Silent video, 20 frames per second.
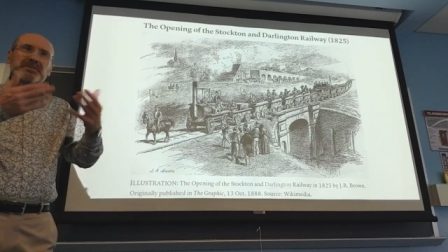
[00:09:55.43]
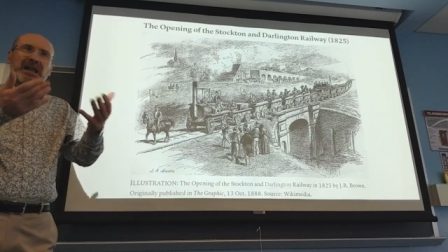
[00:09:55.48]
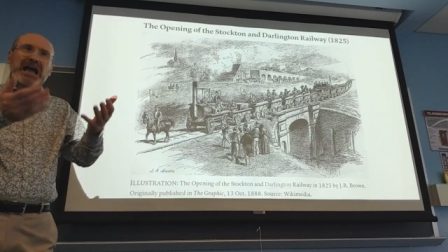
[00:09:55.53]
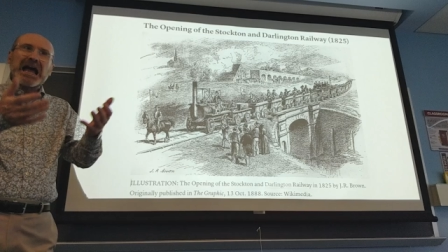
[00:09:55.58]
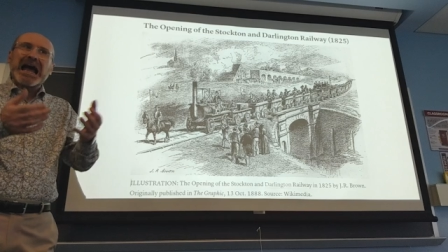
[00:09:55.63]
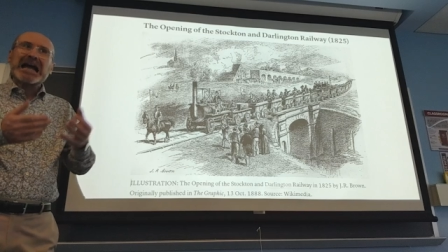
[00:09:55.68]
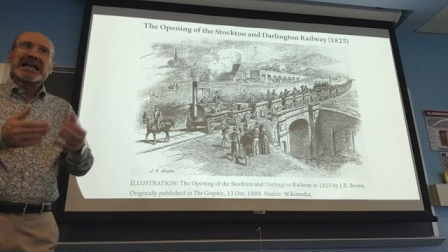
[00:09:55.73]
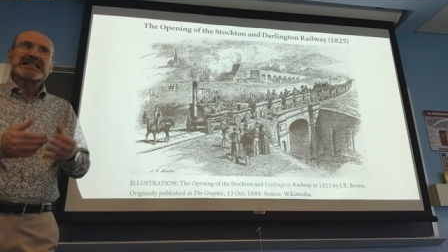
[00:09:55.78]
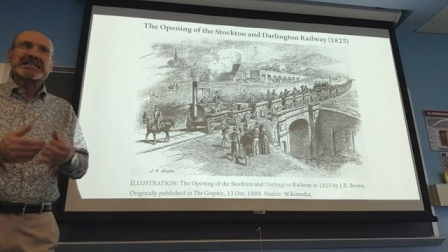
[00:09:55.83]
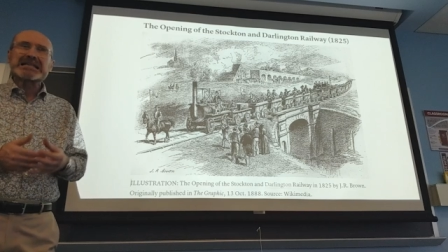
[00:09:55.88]

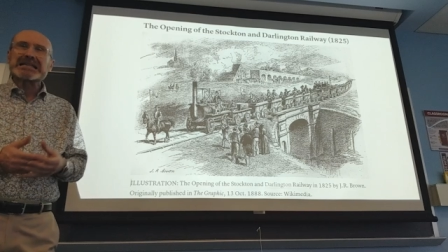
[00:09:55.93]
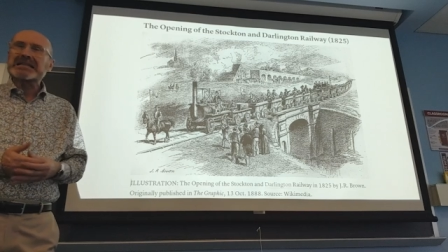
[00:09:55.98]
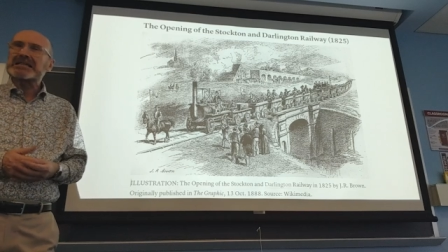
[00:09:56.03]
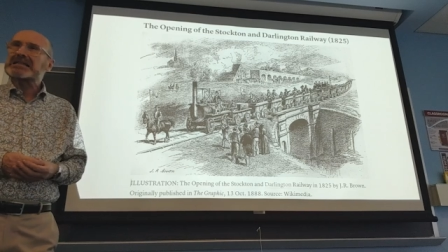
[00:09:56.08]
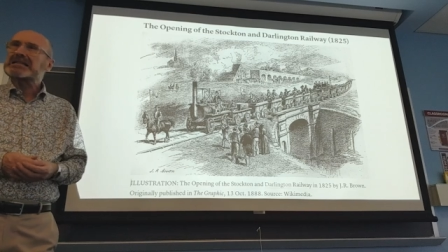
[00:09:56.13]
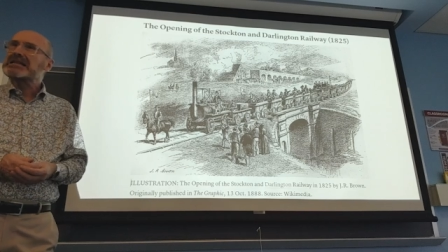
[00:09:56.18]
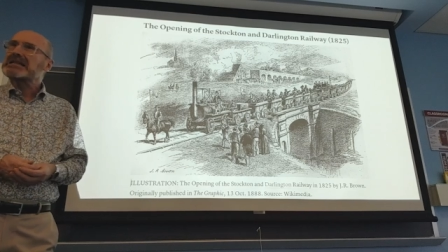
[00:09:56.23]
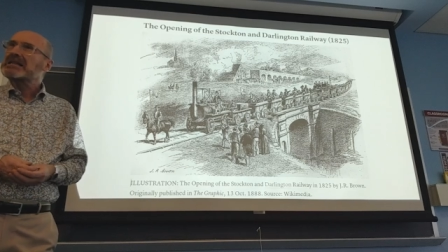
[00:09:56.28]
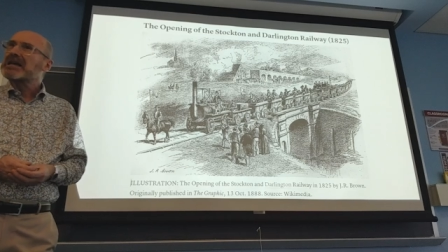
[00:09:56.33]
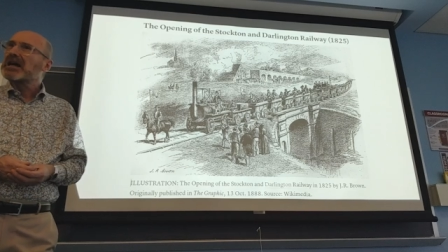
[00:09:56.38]

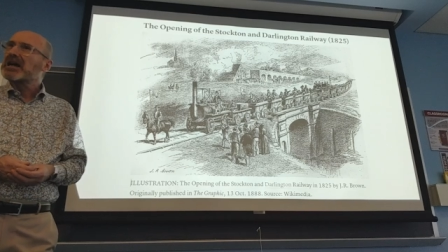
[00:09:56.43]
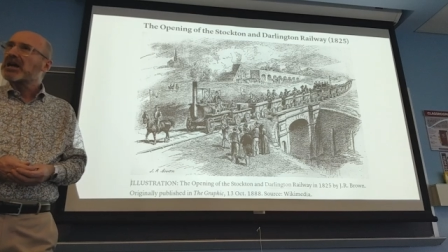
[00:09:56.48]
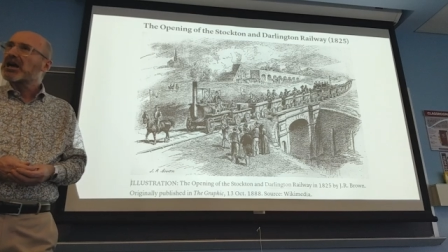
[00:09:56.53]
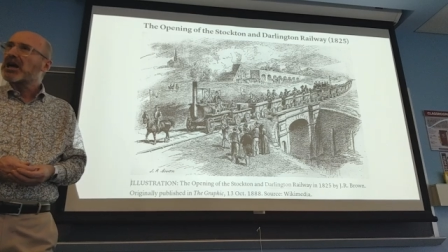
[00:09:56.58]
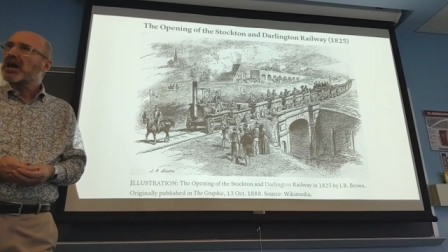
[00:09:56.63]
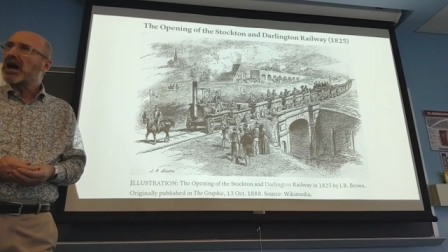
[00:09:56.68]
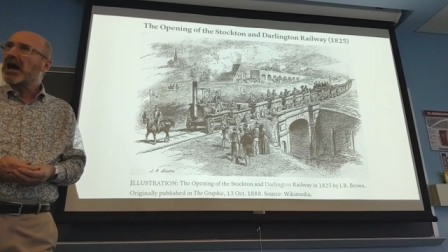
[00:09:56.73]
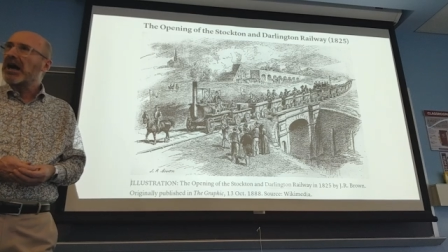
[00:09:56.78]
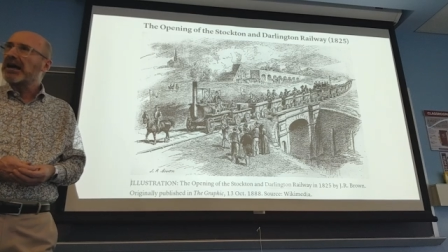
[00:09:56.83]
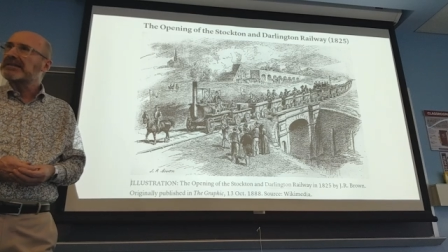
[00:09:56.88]
access
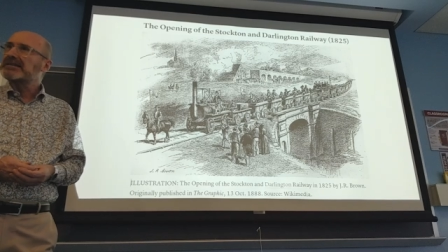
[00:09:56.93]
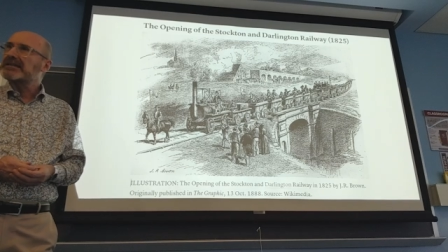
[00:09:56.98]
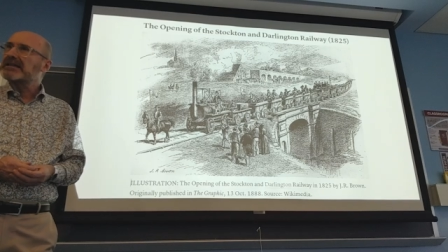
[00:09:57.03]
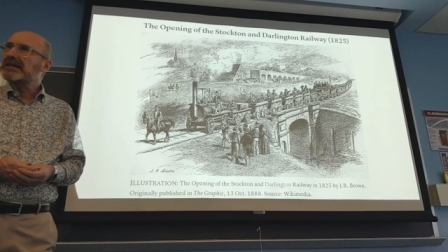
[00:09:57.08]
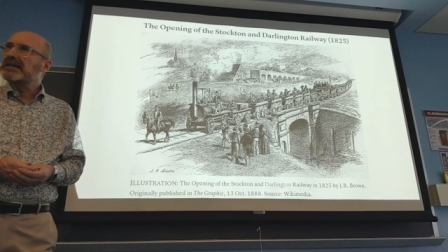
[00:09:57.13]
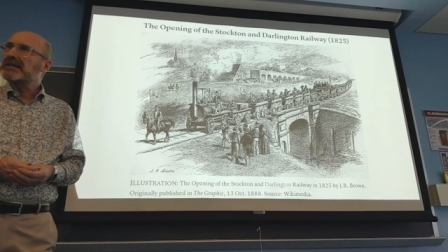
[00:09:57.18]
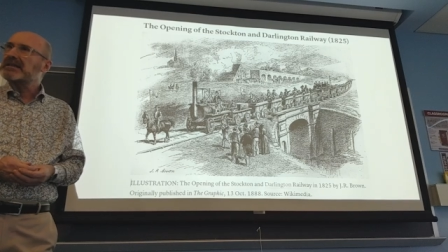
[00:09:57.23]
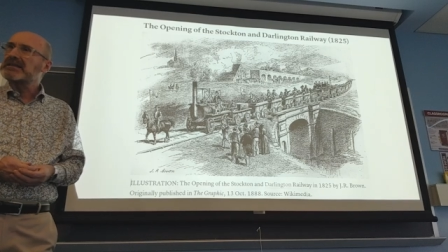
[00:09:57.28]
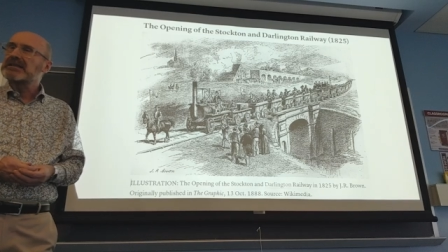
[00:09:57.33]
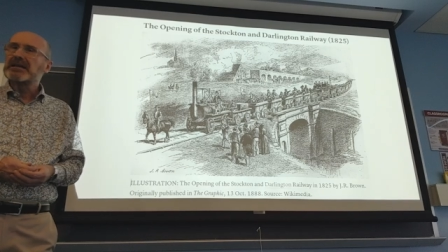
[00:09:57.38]

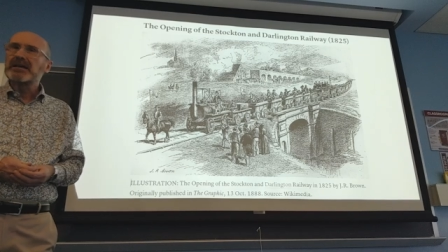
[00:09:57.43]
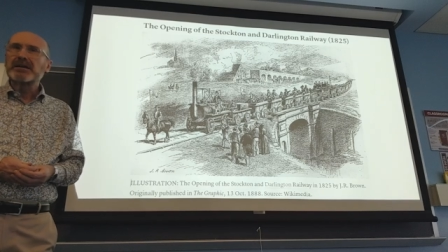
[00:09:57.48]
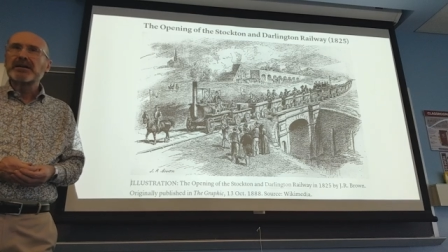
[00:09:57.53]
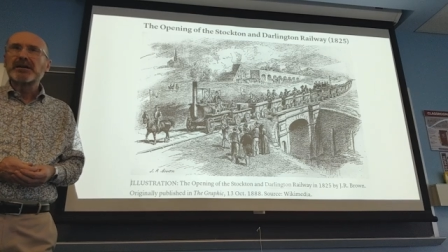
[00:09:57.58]
content